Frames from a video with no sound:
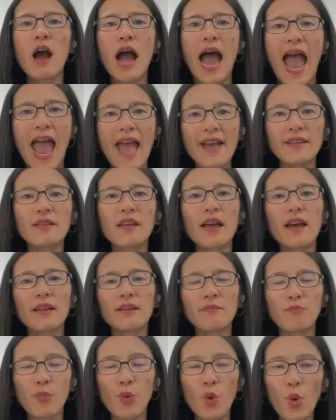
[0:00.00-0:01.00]
at a
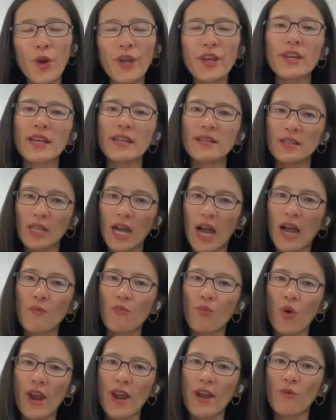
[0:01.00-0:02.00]
point in time
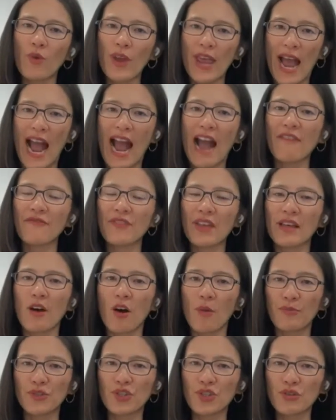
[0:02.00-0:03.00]
where we have that
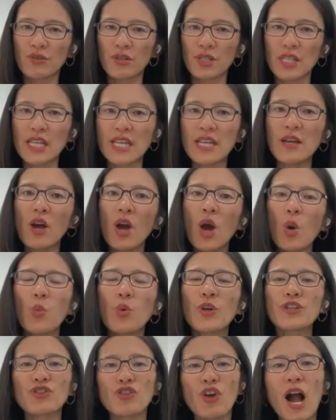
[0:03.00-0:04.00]
opportunity, we
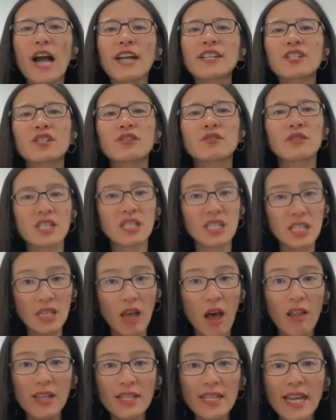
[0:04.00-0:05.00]
try to
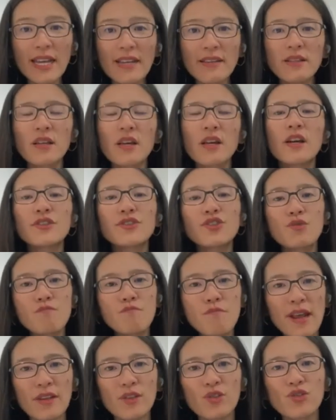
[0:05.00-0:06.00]
consolidate to
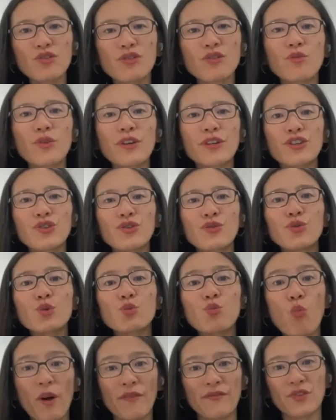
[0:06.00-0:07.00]
make sure we use
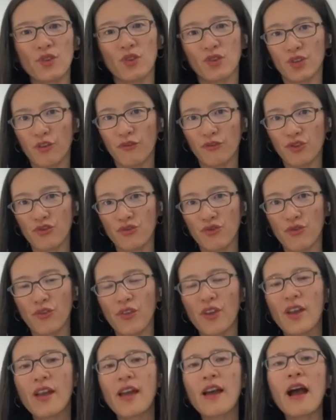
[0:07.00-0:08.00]
one source of truth.
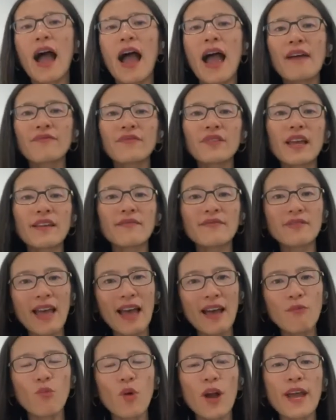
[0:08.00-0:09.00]
And
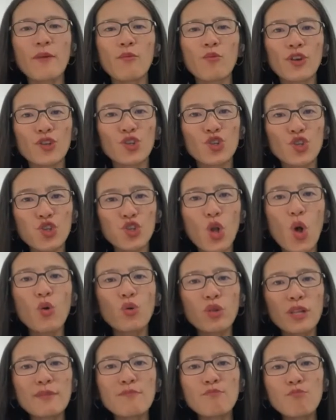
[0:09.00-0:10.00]
that way we're
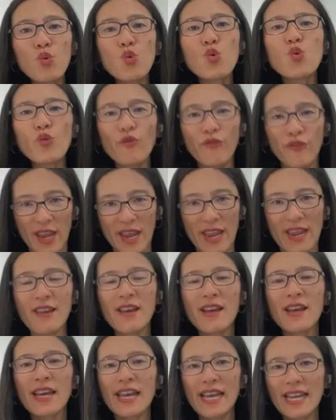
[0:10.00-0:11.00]
slowly moving
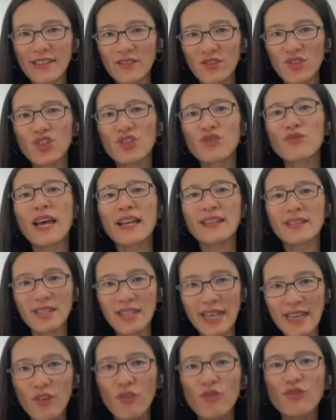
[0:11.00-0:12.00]
into that
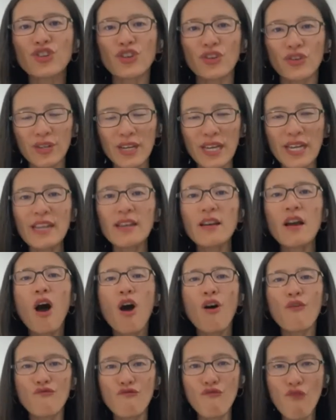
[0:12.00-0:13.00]
single journey
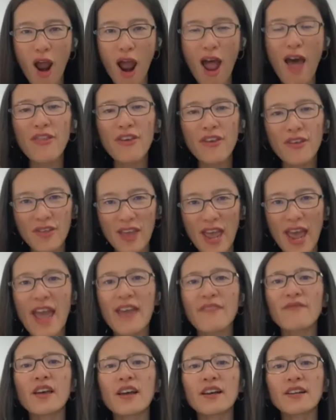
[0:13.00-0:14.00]
rather than,